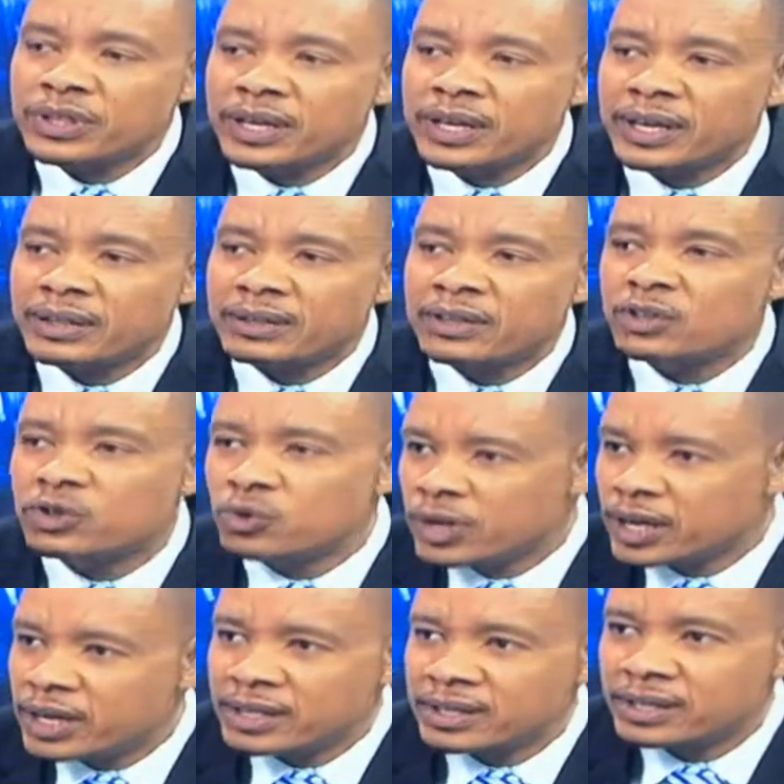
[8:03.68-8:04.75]
with the
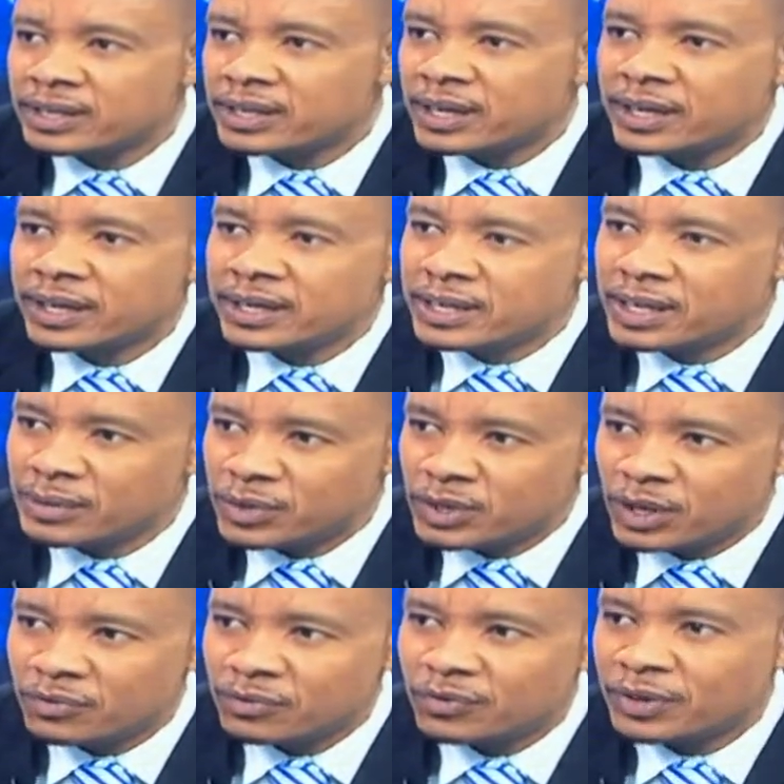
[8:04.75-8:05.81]
unions in
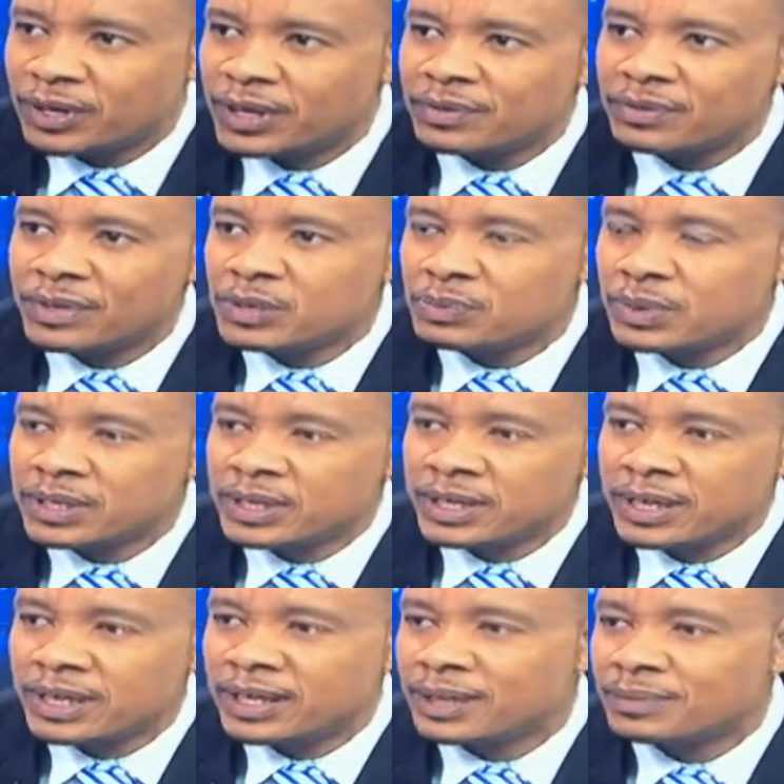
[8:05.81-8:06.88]
terms of this
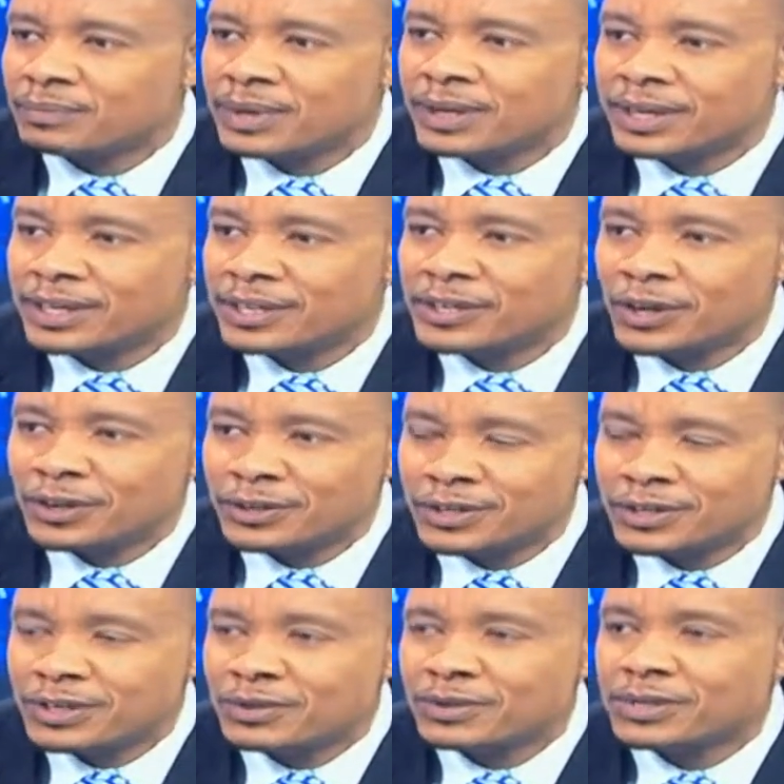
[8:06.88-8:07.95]
particular
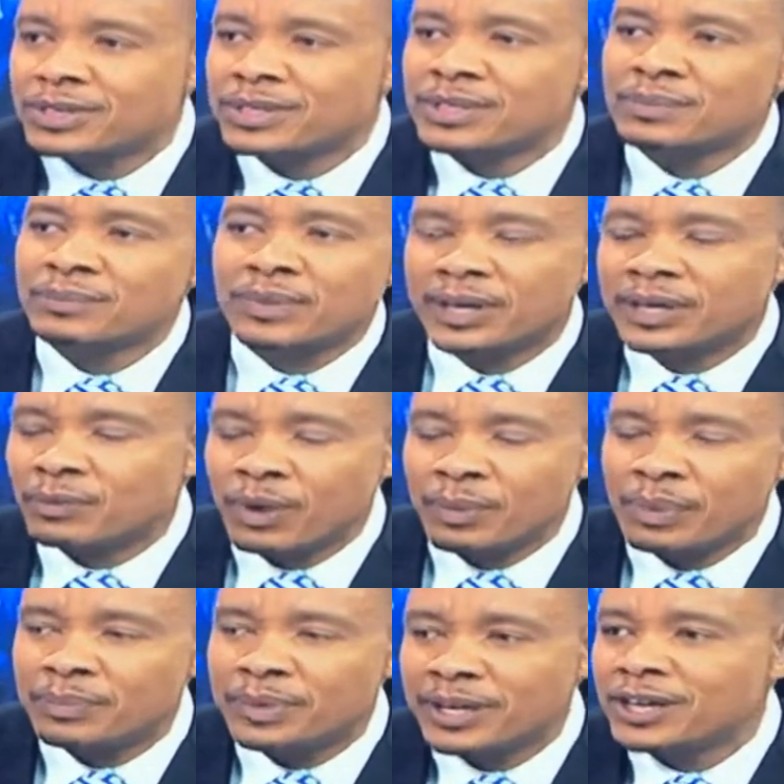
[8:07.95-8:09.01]
eDoctors note system
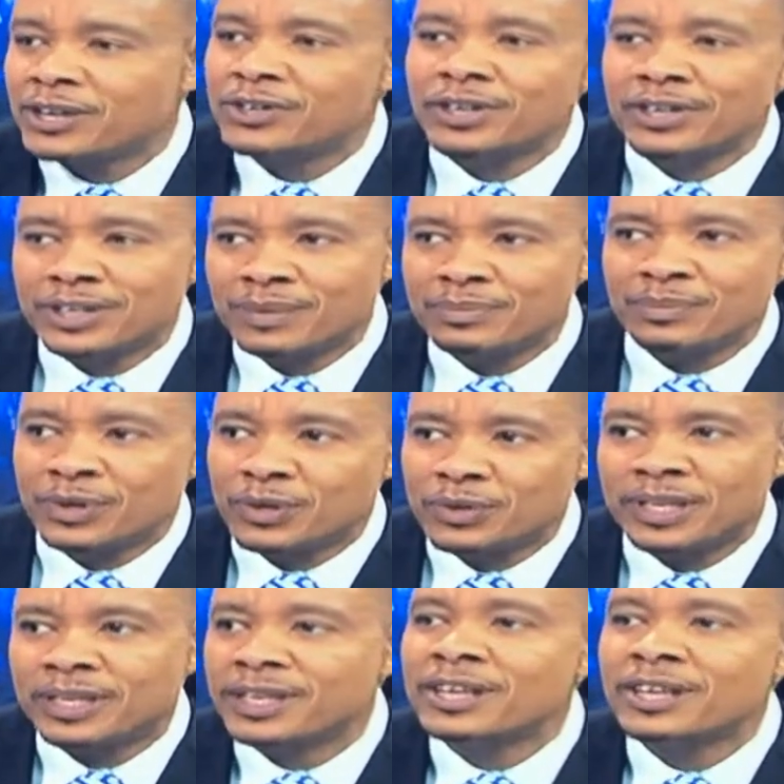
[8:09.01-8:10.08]
and the web application in terms,
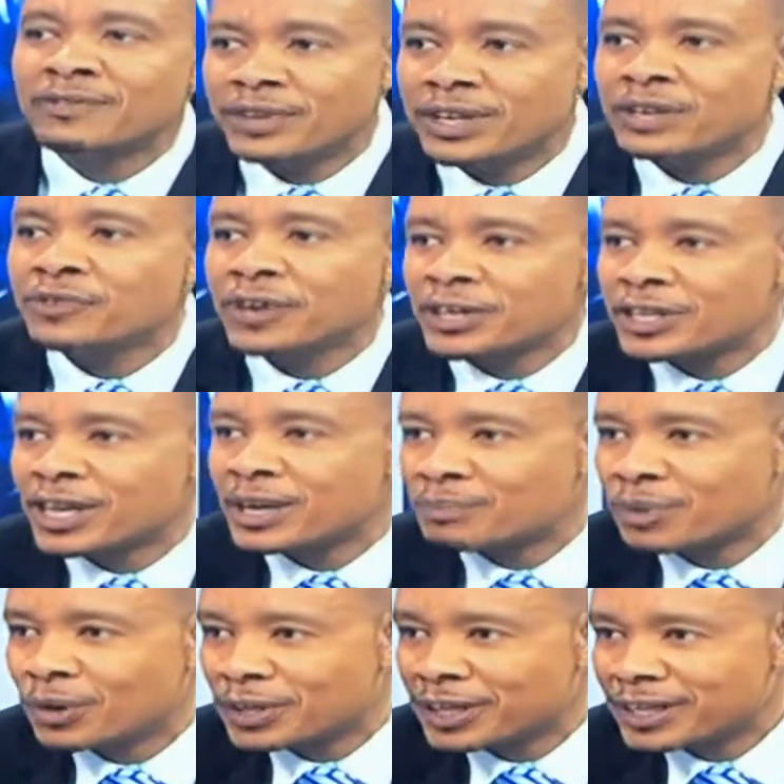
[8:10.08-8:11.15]
because it affects
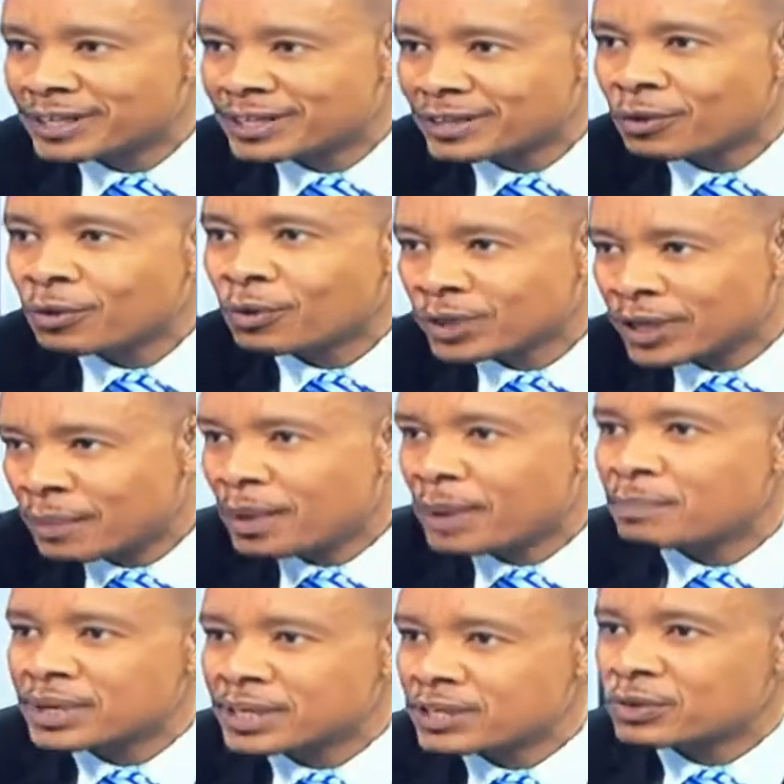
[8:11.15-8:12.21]
their employees or
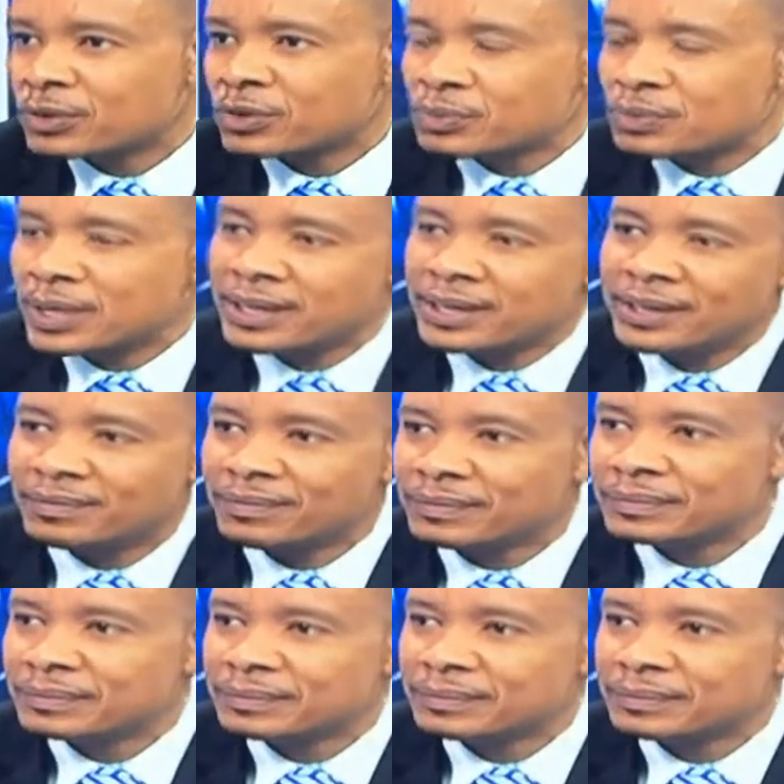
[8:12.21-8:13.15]
their members, so to speak?